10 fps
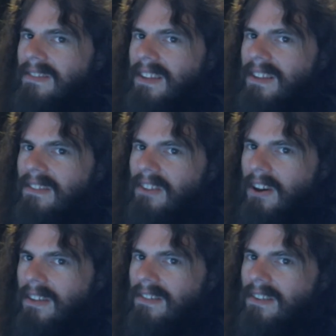that's
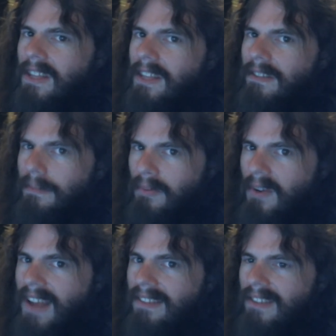constantly
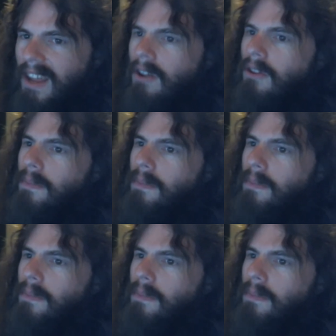suppressed and all